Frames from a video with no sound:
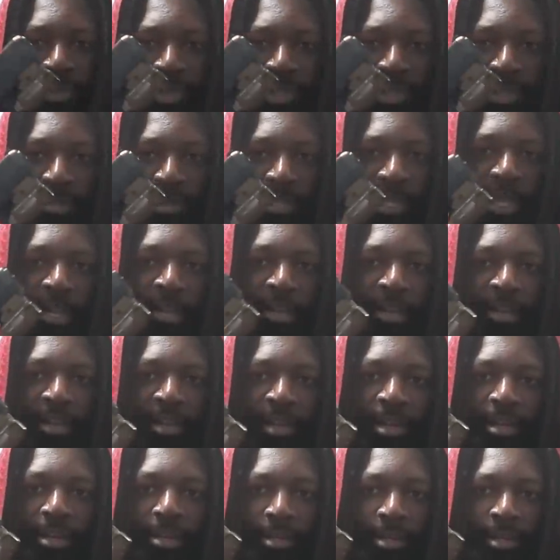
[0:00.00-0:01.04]
it comes to carry
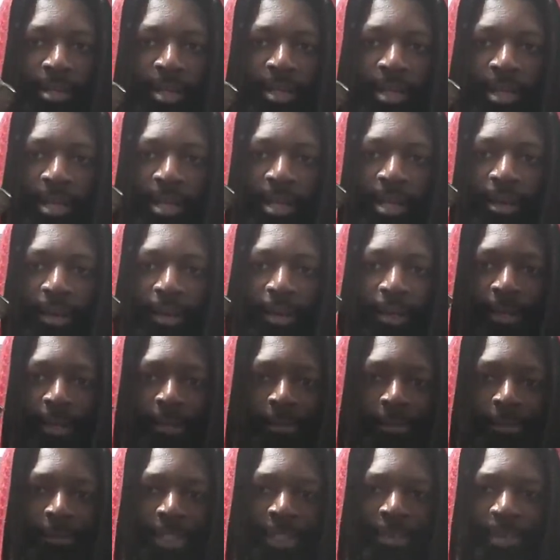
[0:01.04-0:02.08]
guns,
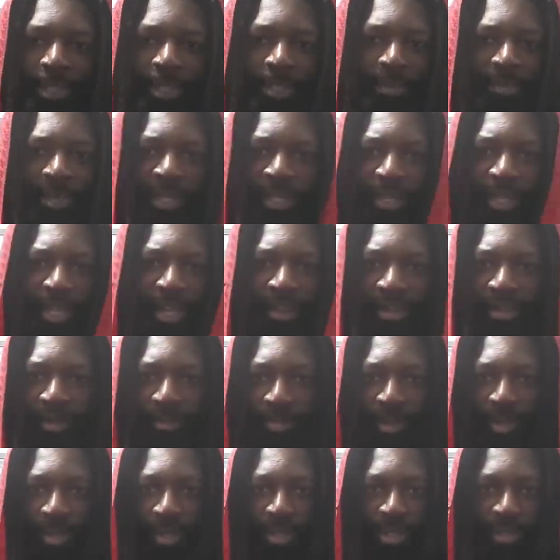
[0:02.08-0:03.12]
especially me carrying a
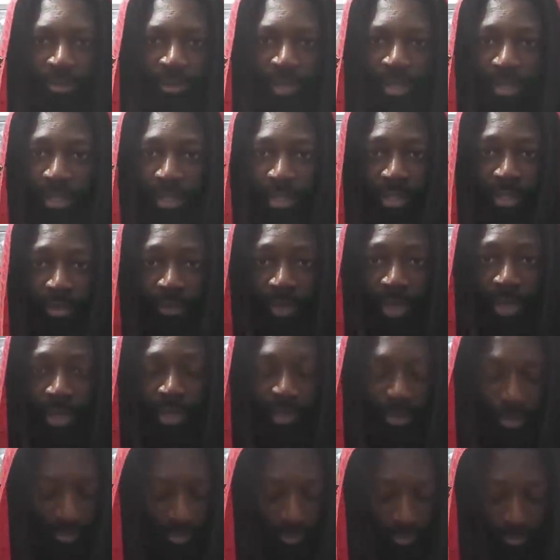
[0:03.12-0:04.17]
Pennix right next to my,
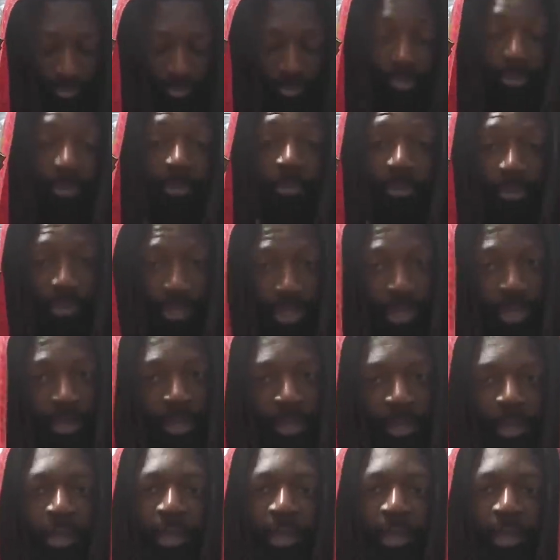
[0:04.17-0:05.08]
yeah.